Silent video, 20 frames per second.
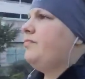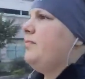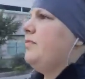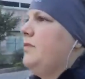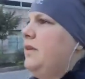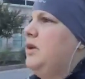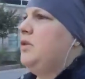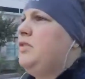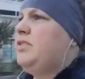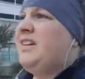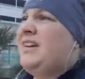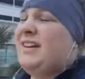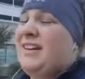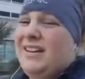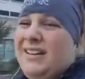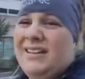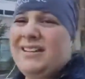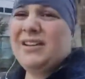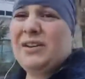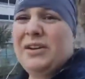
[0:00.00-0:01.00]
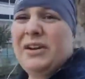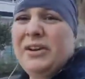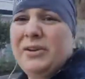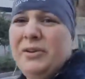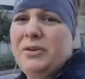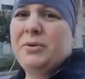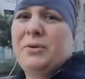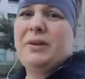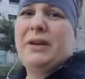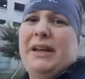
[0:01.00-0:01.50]
There's kids out here
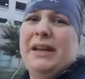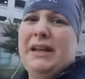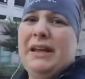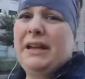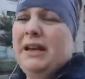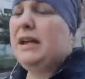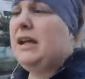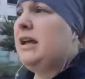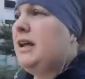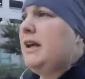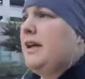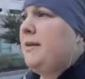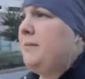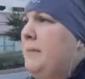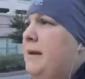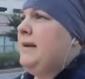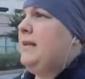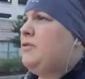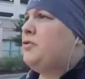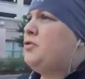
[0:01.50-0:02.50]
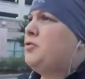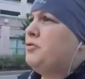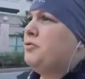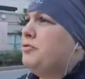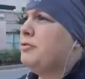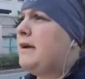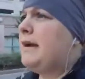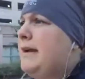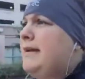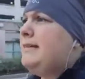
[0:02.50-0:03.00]
doing it. I mean, it's
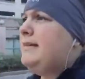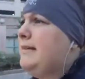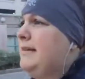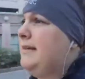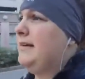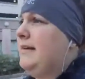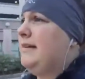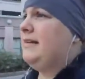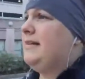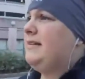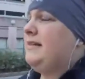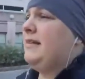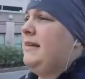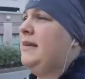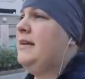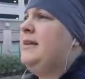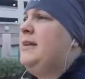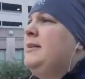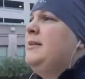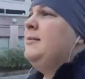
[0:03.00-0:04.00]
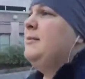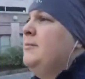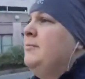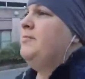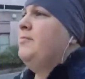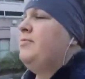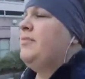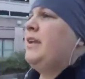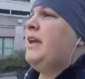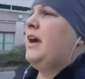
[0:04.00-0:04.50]
craziness.
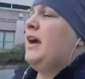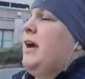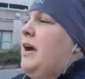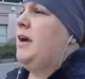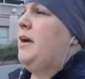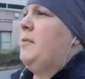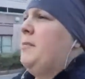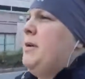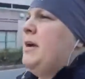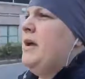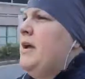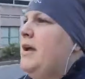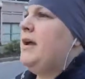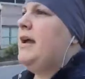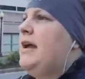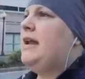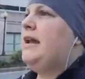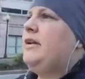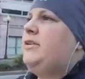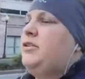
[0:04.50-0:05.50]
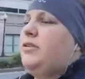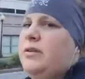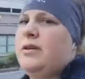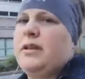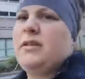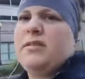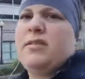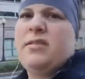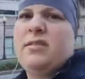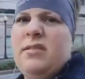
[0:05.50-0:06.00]
And I just
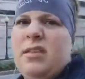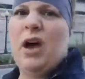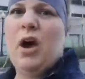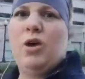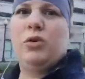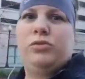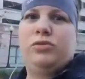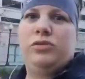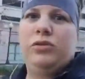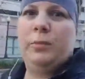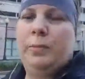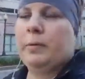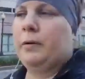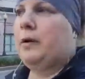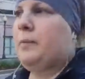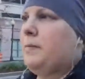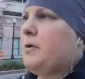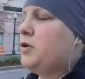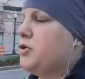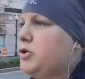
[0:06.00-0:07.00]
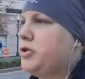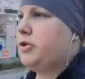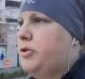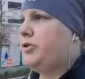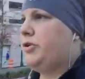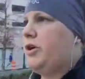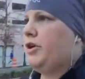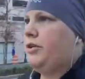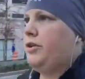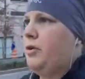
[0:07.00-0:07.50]
got so super emotional.
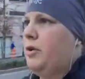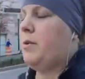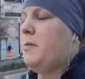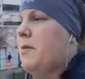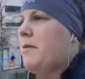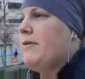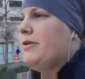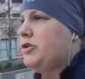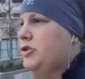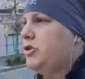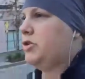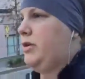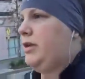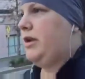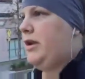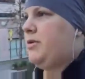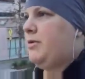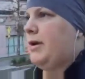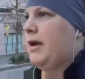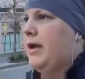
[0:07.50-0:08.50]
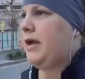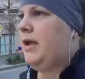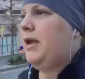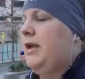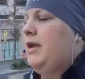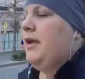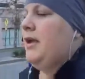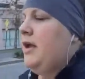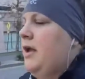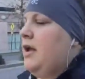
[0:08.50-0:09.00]
Y'all know I'm emotional anyway,
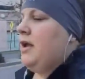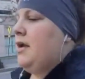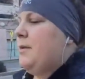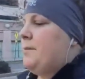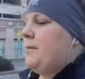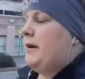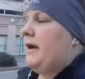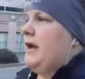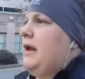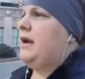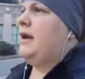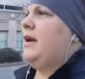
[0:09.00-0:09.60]
but